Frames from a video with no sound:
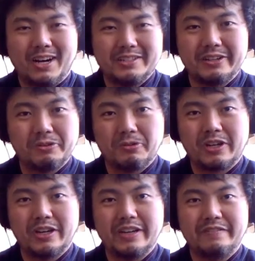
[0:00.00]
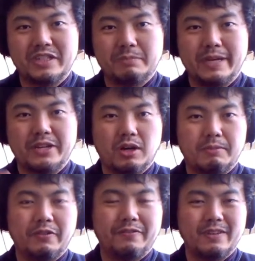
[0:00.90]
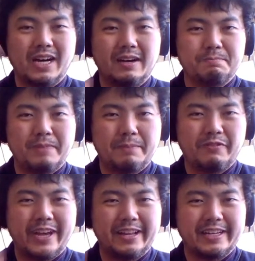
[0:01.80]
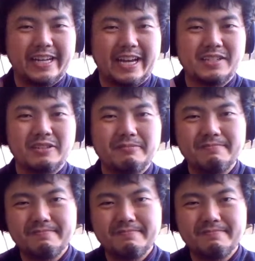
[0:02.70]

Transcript: monster, could it have just been a normal paper fan like that?